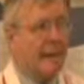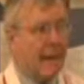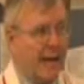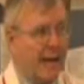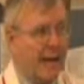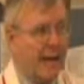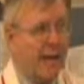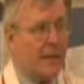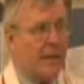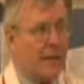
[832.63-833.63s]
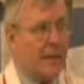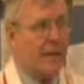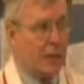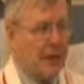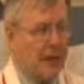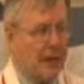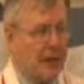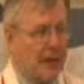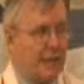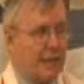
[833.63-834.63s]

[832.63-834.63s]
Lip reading: anybody should look at it